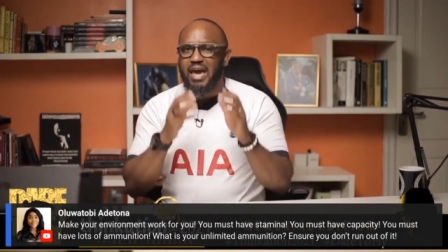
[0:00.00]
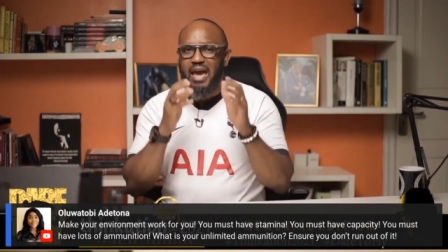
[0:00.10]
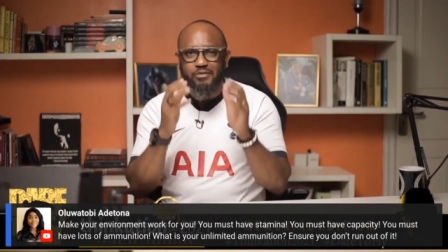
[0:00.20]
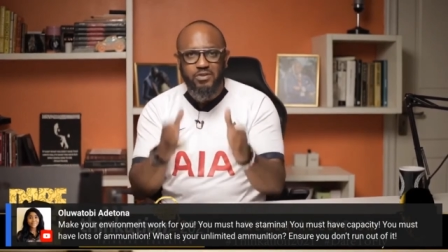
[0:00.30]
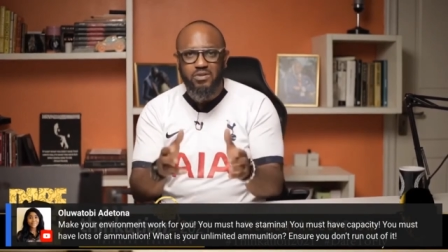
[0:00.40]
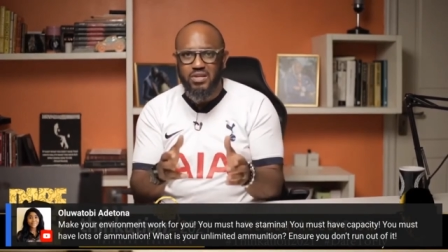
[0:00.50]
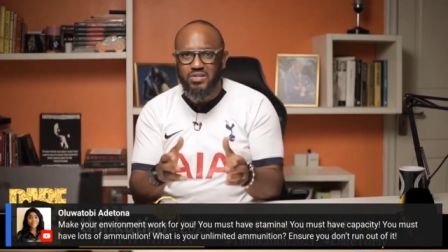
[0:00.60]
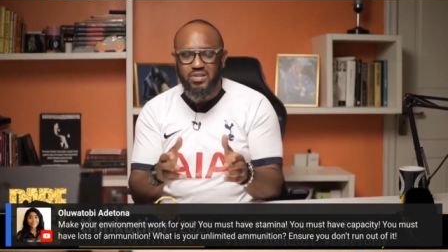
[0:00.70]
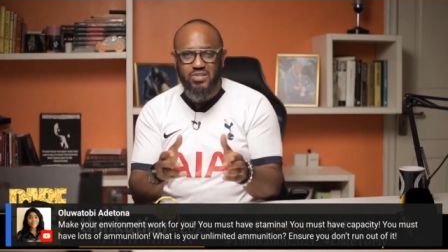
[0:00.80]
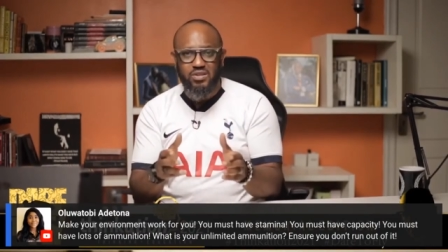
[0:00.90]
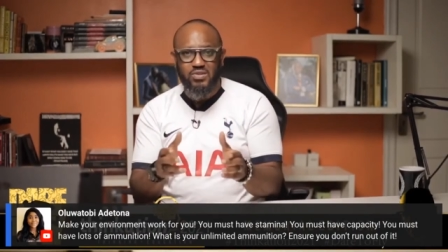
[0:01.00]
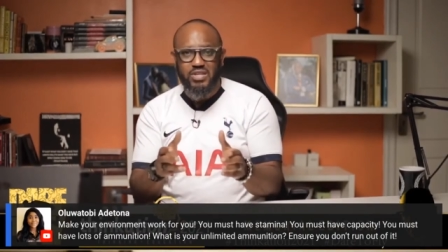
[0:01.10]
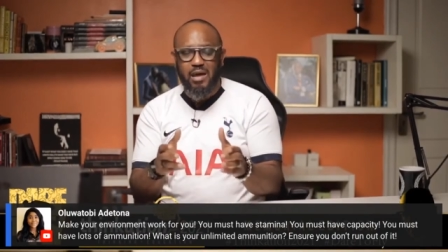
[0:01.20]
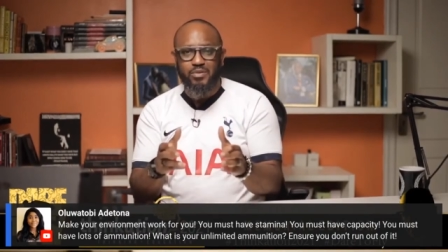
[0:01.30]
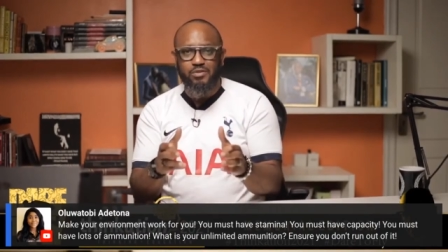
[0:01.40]
After this
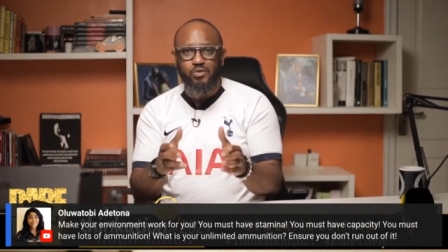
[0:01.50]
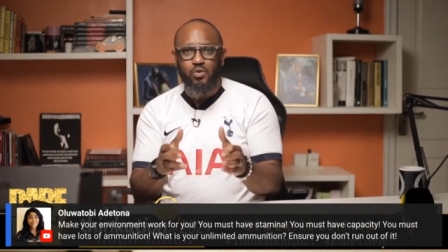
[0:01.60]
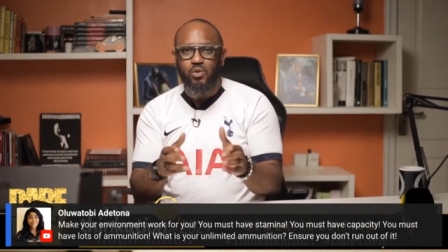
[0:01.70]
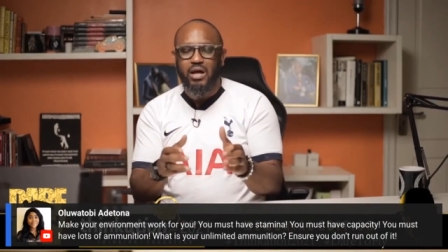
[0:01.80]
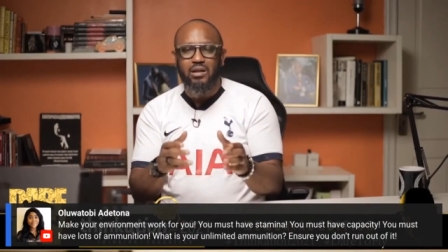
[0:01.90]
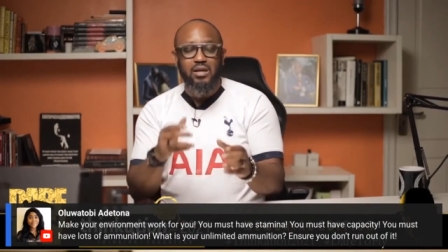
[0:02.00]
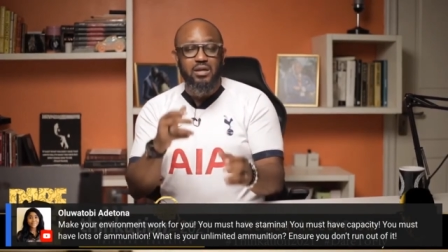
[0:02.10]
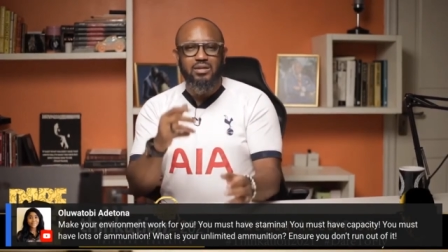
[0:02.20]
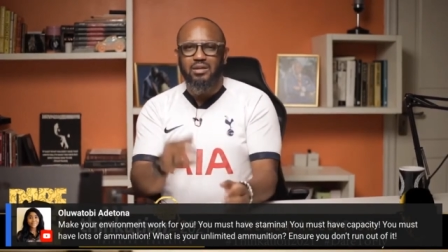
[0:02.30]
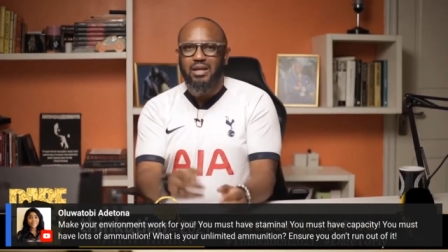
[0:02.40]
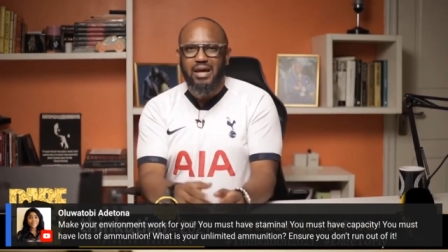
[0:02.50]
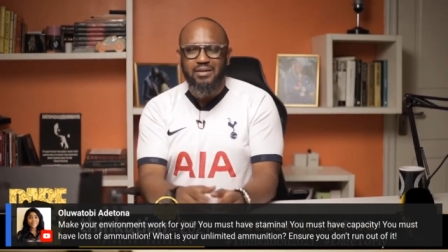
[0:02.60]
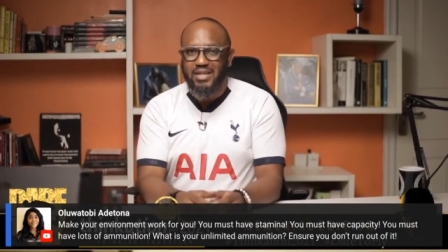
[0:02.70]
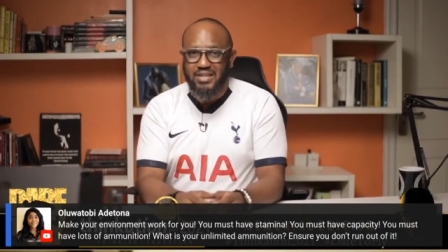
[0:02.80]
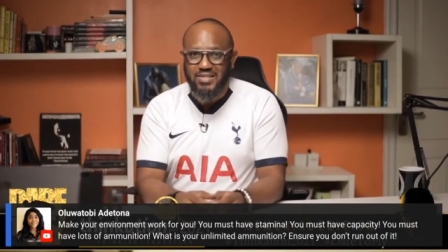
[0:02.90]
continues happening for a while,
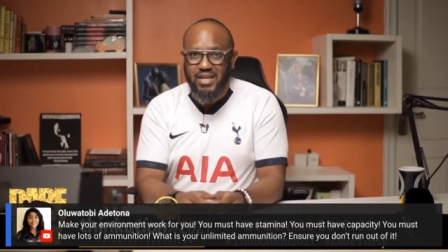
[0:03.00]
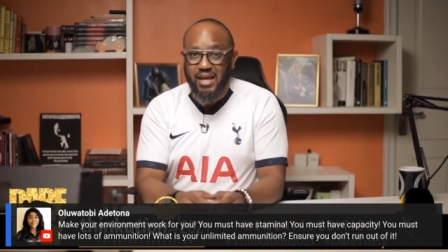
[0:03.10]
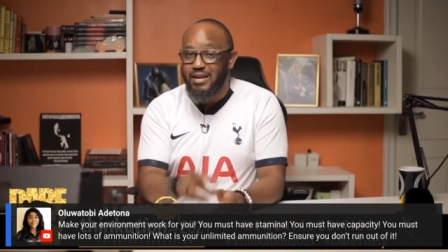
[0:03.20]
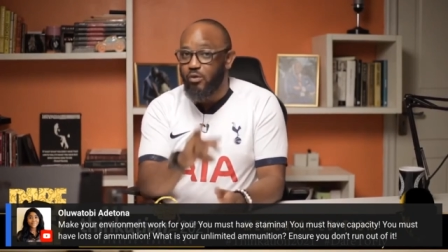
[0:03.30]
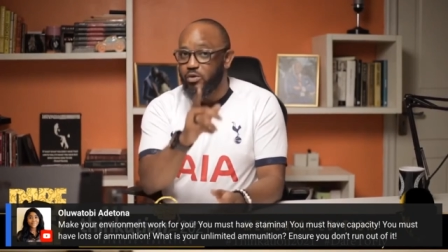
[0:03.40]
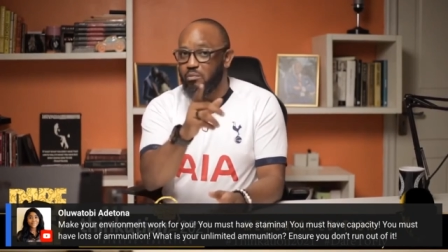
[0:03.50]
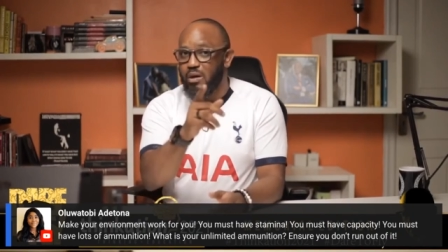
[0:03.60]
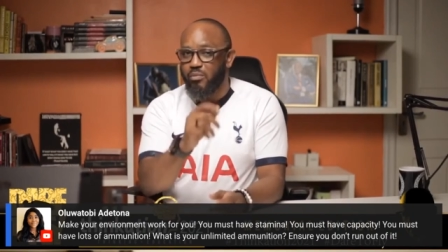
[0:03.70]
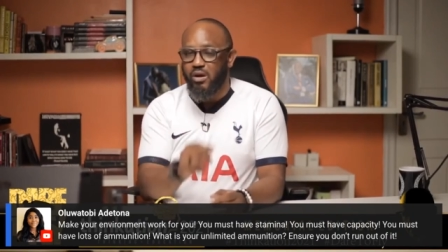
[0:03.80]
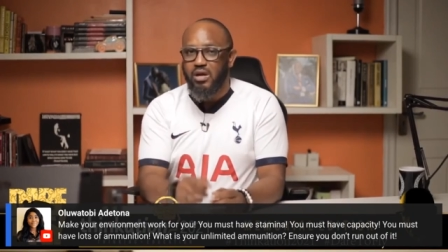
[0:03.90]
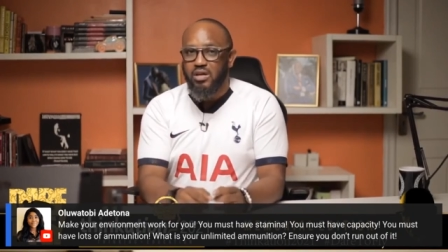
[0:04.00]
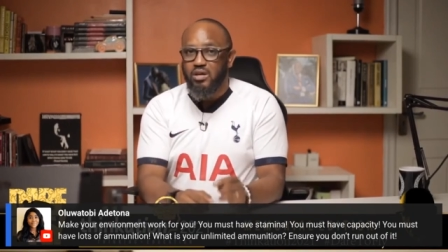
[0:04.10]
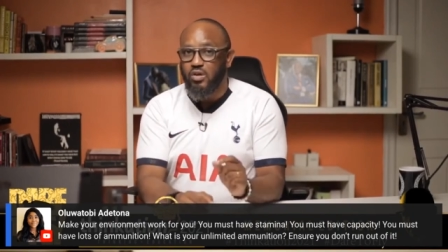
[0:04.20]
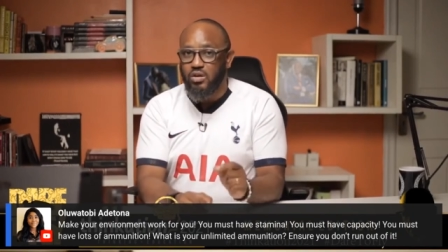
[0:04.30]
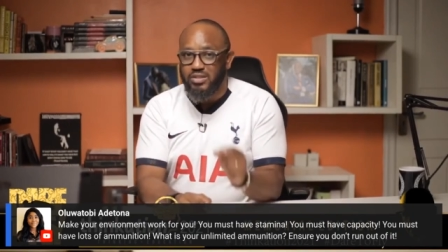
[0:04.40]
Goliath gets tired. Now, remember,
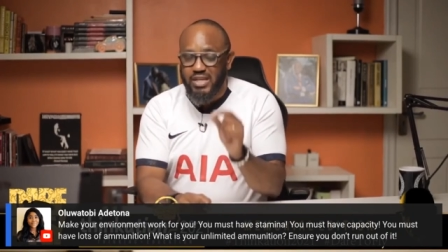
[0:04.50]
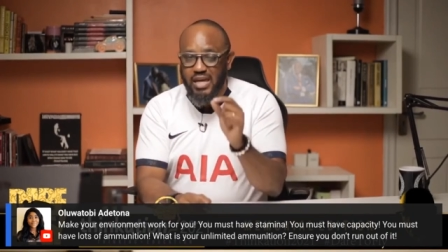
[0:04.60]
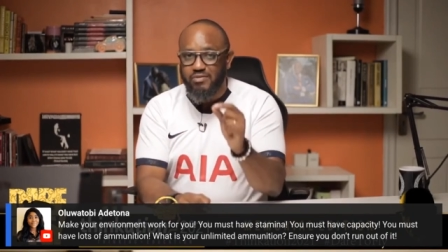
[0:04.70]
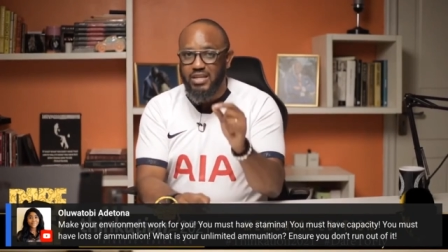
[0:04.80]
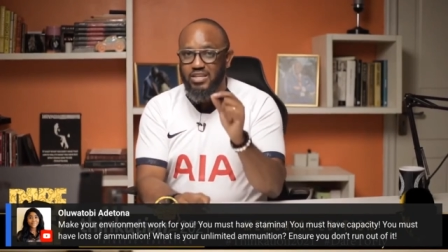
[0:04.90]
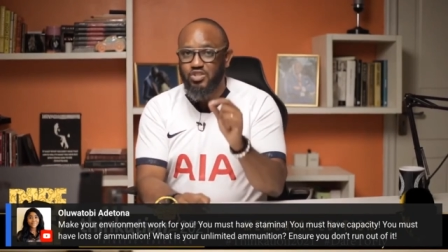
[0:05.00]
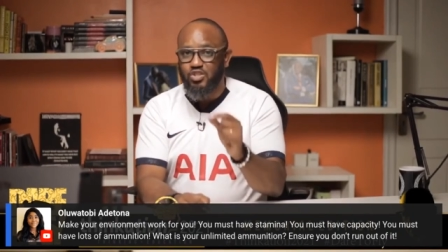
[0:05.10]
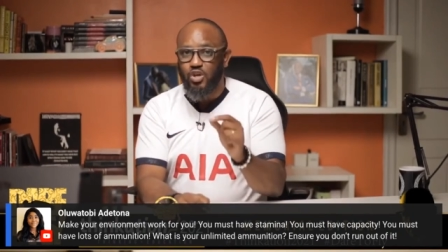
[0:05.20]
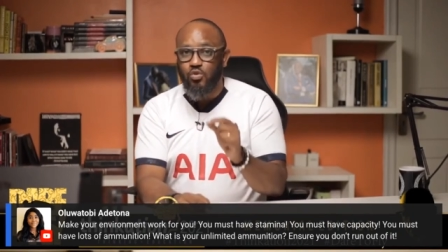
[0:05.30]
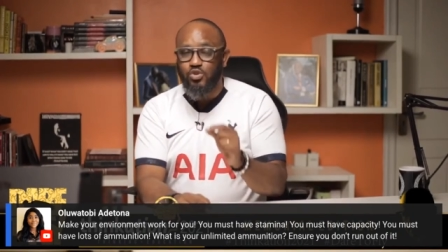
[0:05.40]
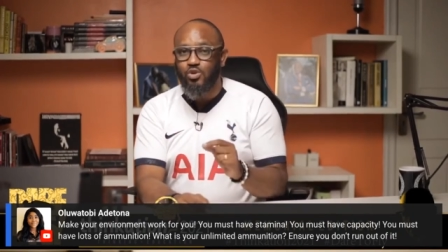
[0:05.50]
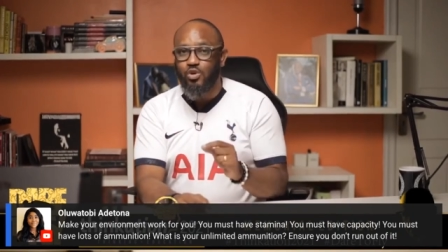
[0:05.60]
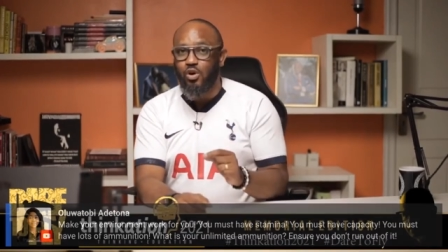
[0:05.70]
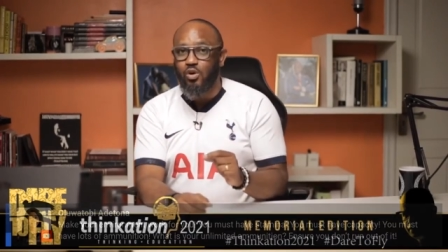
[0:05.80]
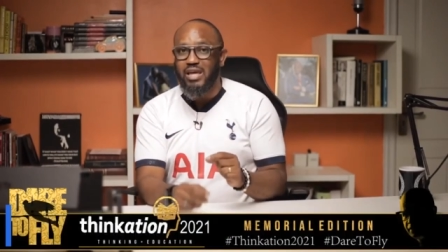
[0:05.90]
David has done what you
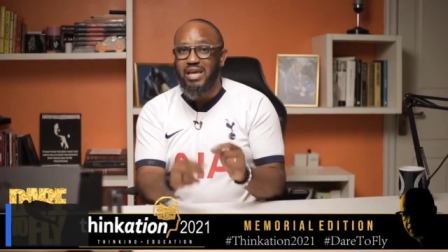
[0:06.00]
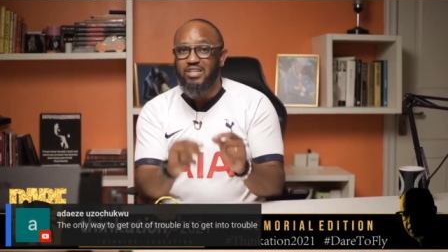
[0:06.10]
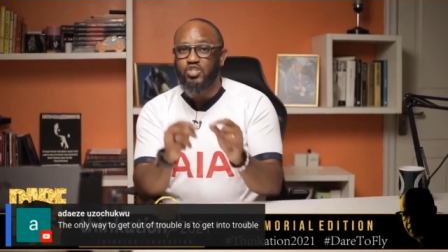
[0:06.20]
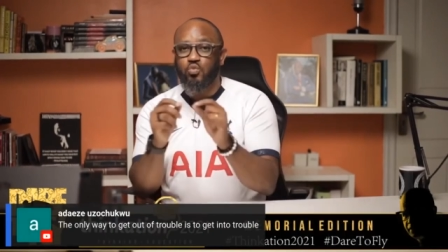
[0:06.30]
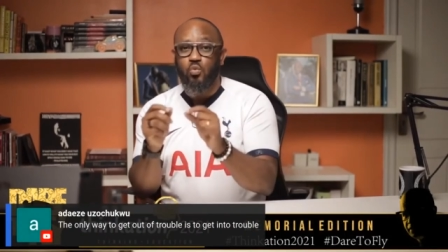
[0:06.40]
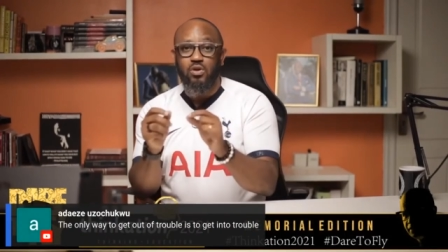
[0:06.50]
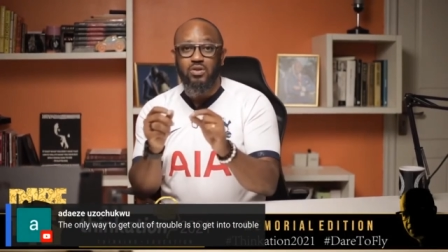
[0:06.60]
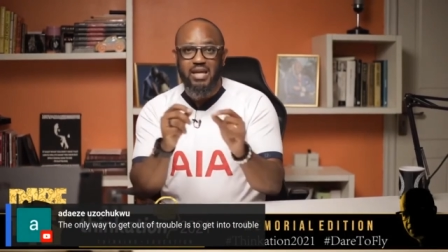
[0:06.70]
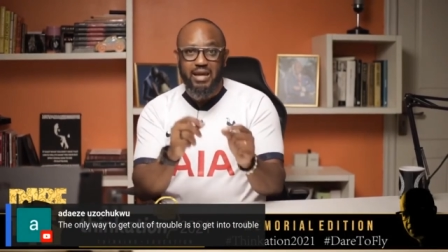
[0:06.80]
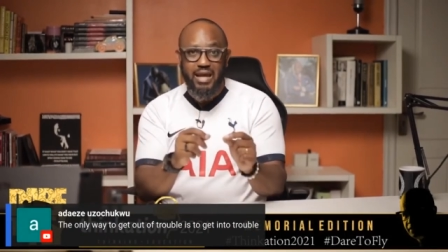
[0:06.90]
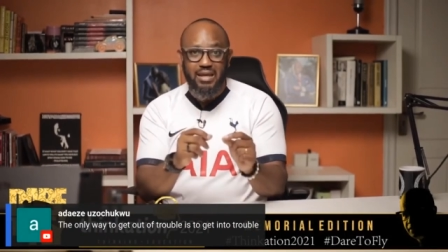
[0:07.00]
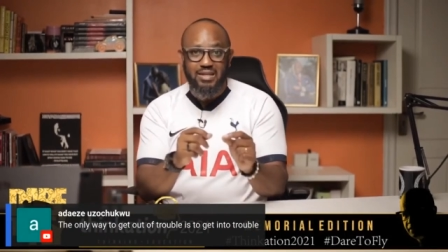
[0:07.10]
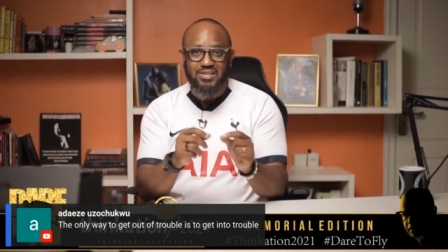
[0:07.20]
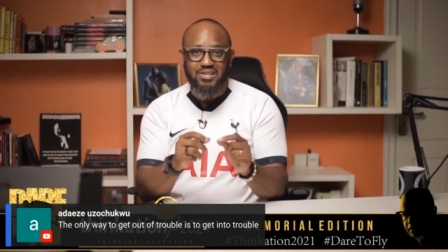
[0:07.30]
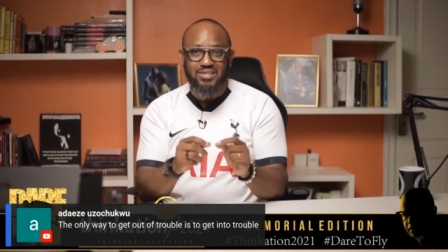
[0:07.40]
call a SWOT
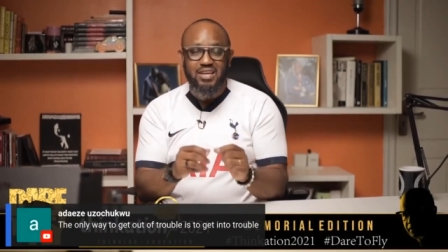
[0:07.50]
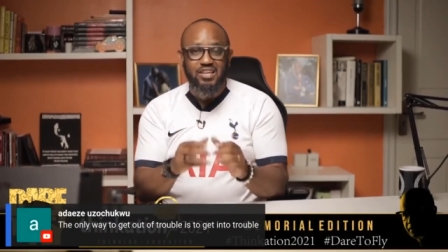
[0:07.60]
analysis